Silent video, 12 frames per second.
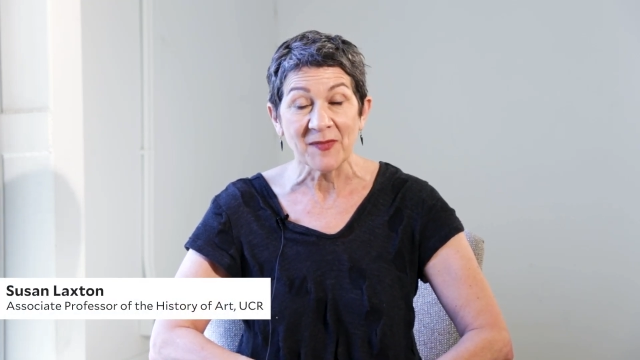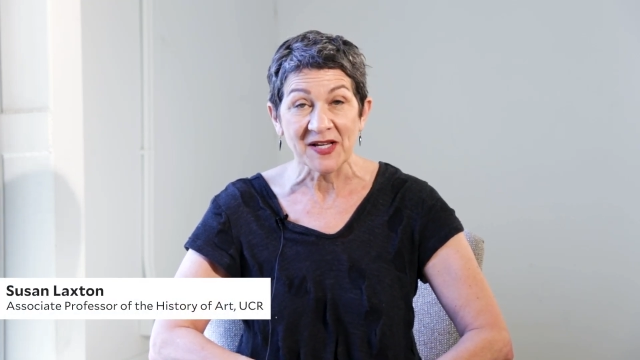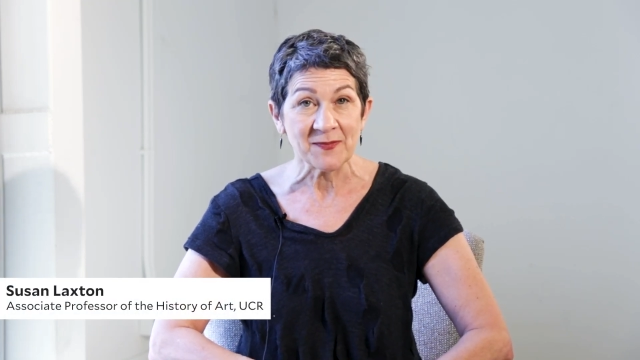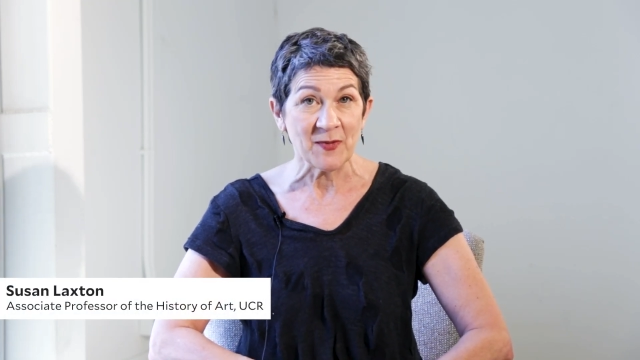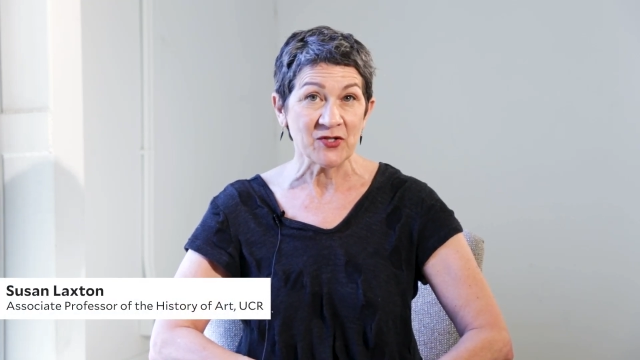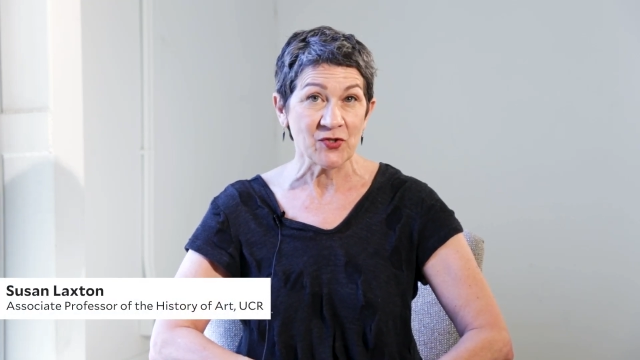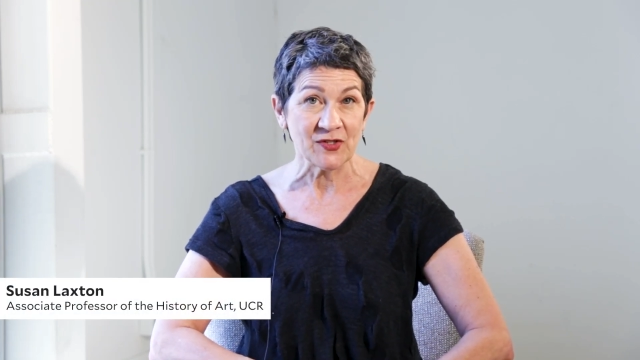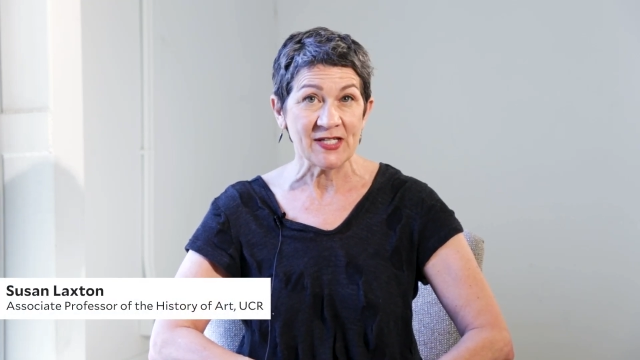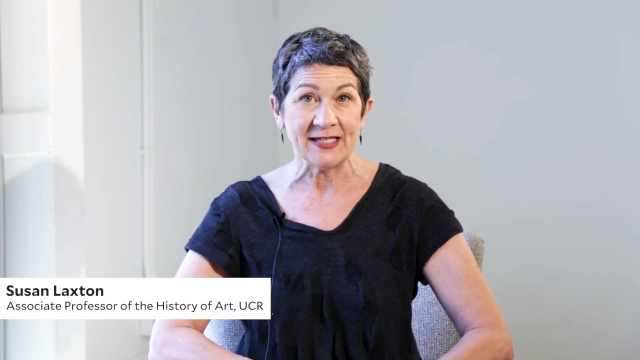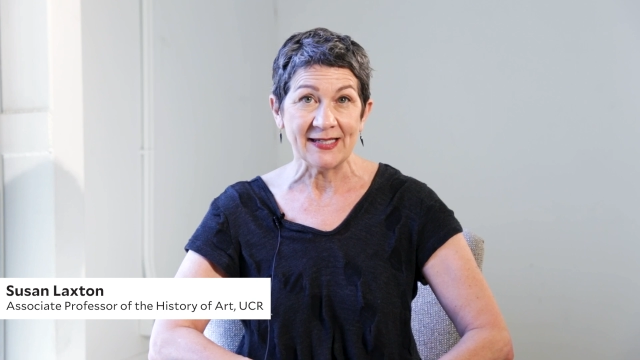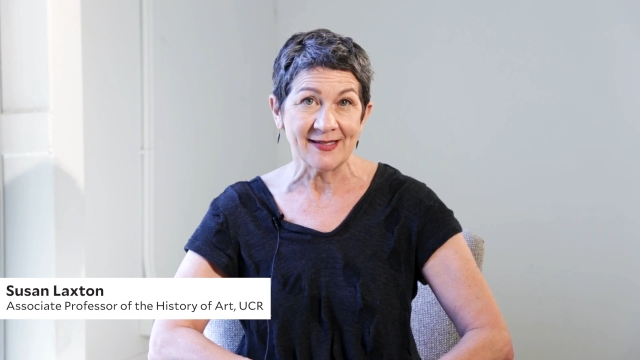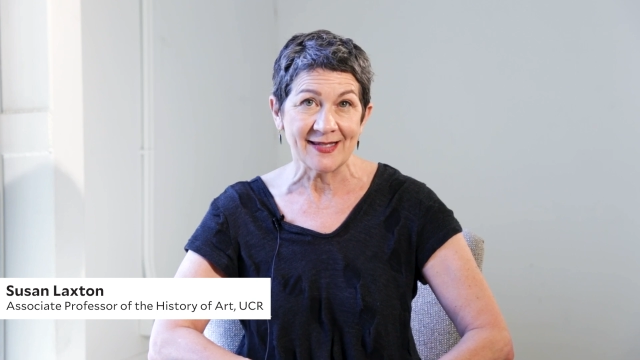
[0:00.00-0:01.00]
My
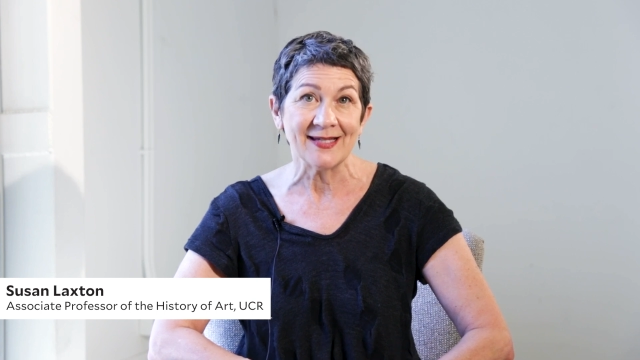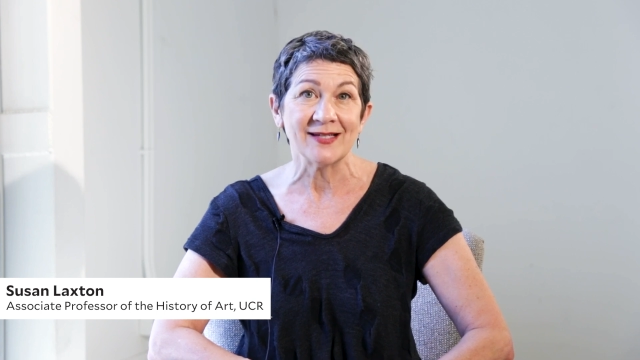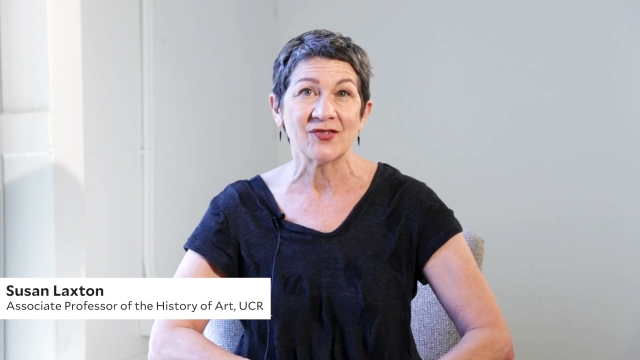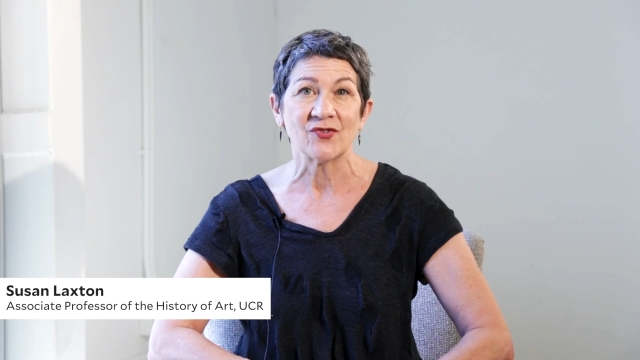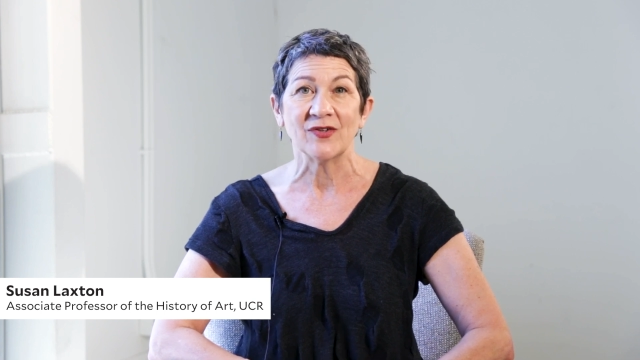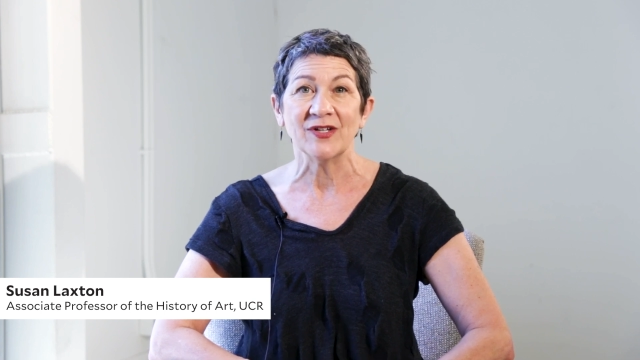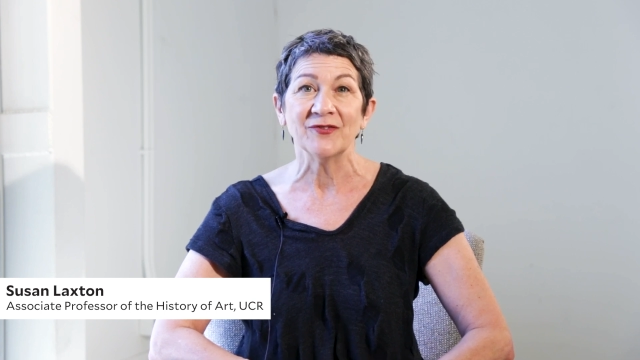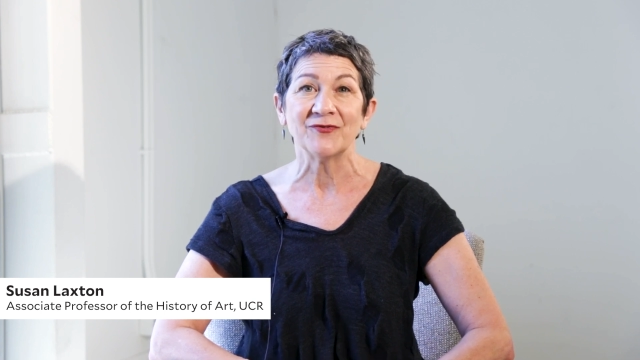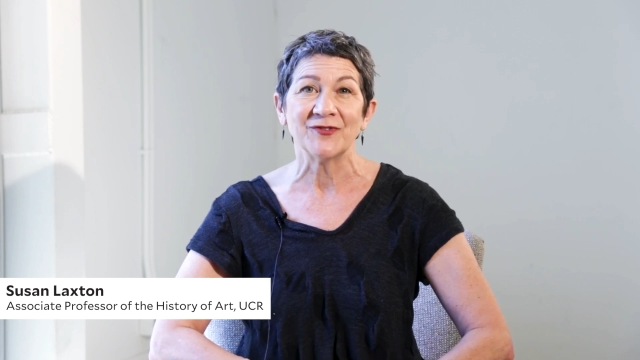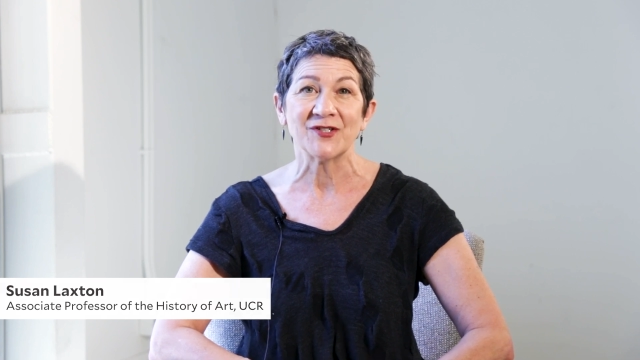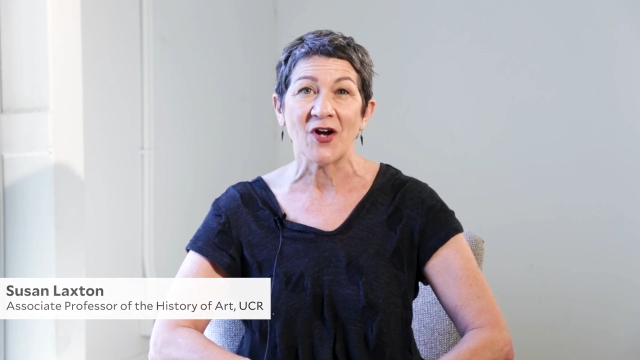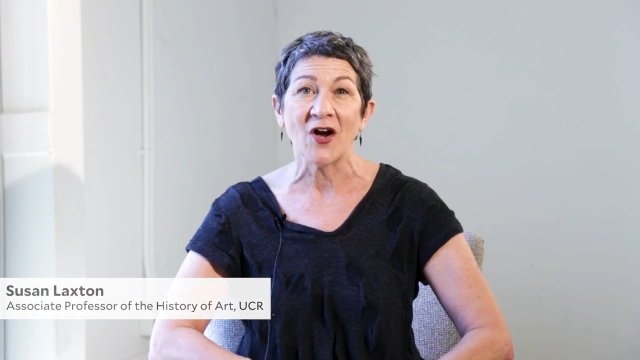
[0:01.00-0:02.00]
specialty is the history of
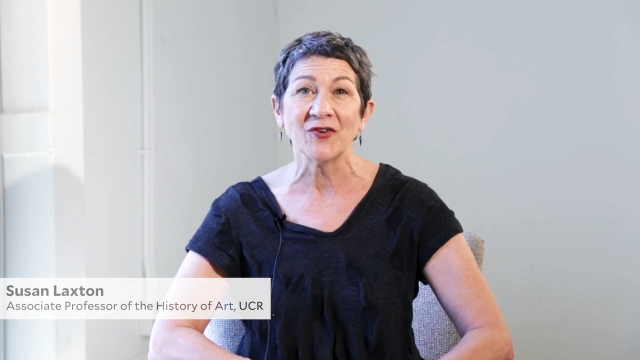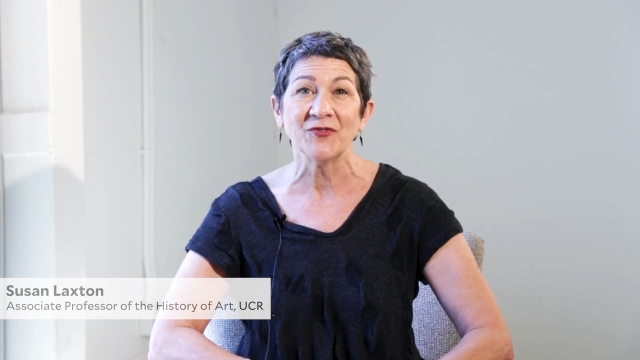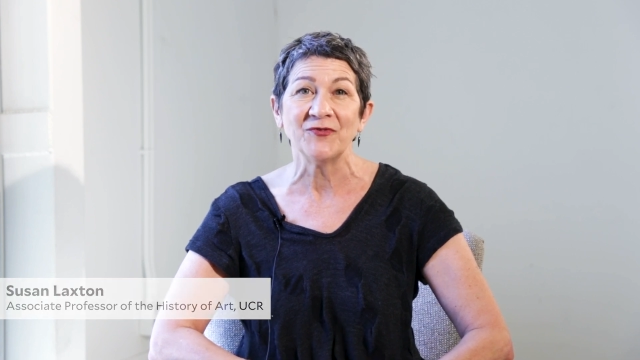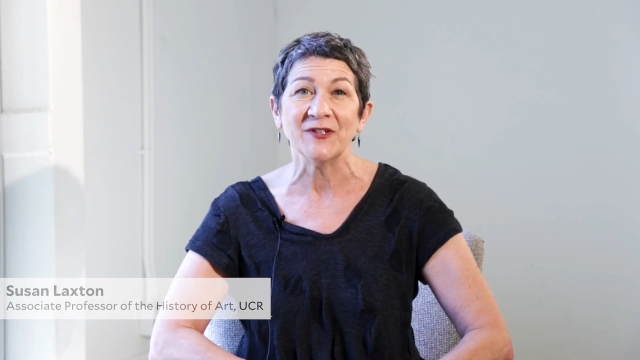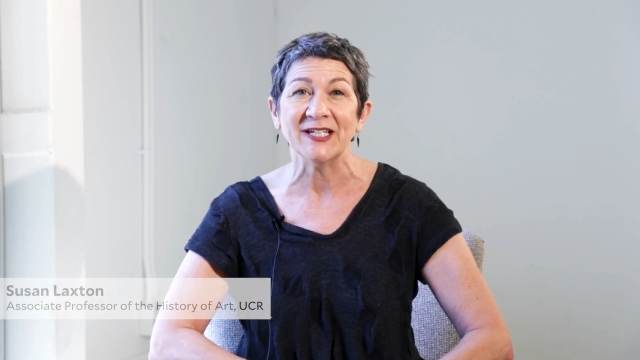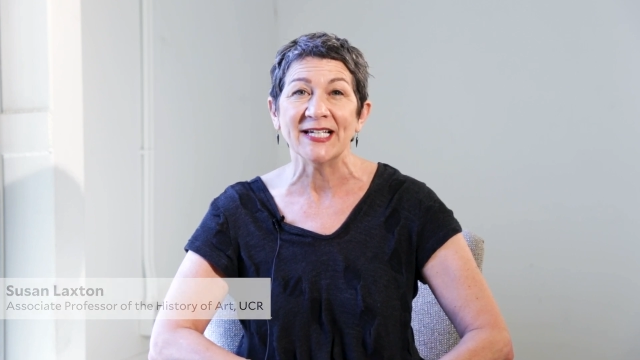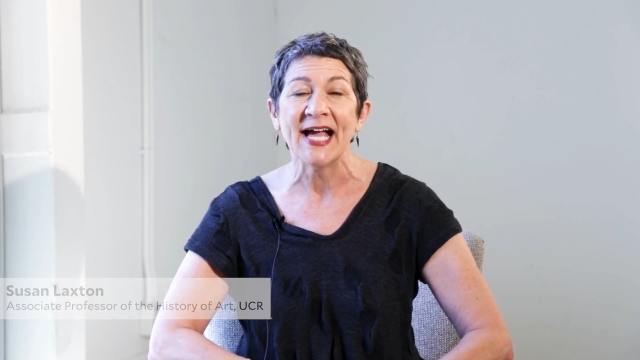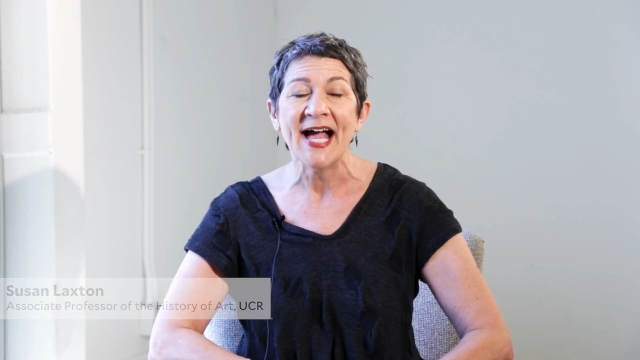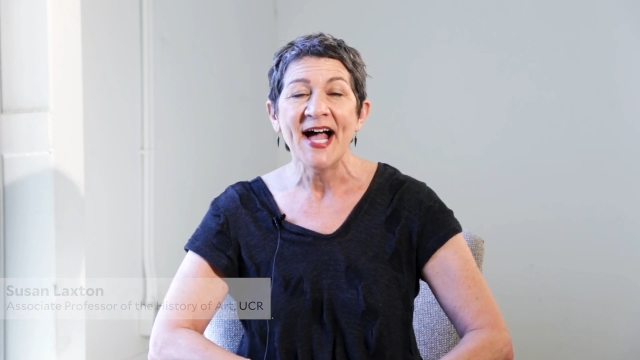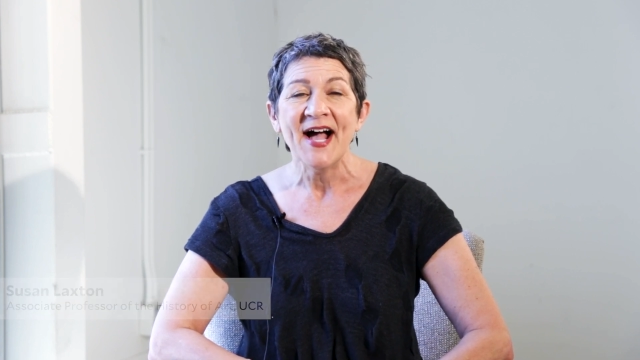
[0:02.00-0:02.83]
photography.